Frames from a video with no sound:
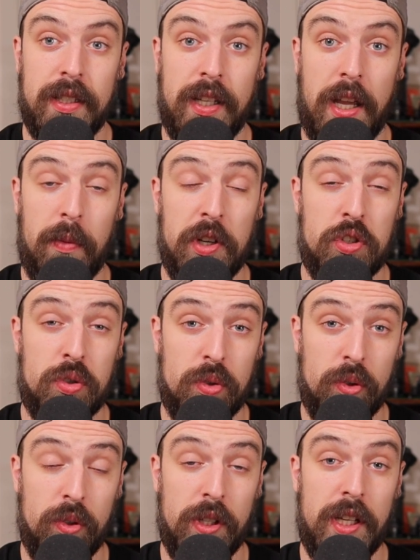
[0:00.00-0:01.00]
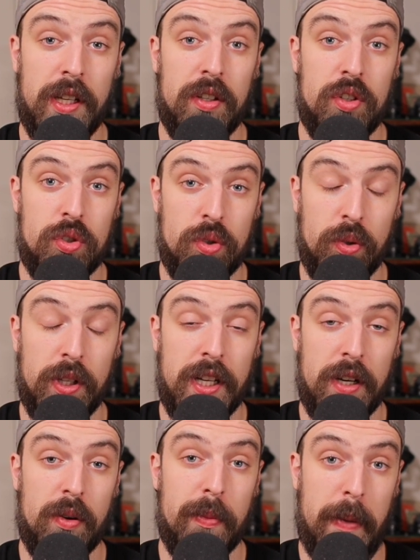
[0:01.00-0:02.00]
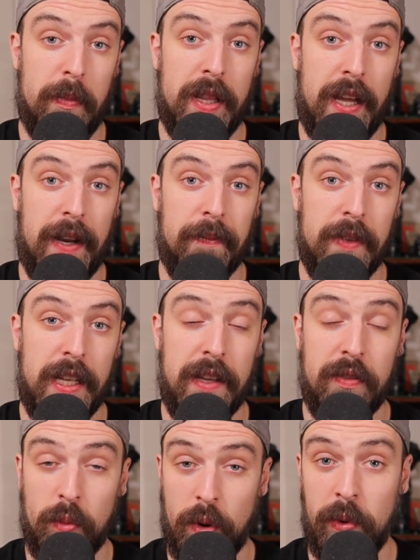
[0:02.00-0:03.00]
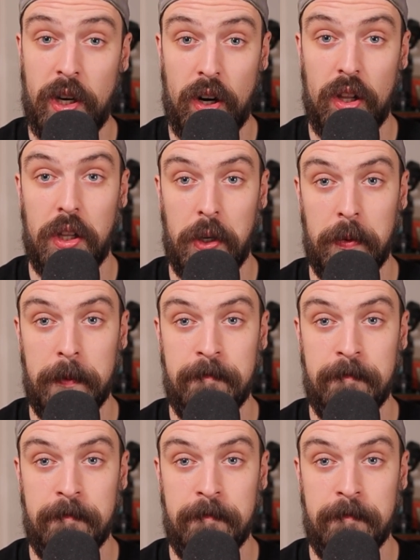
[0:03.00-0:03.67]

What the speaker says: and we truly, truly need to remember that, even when we are alone.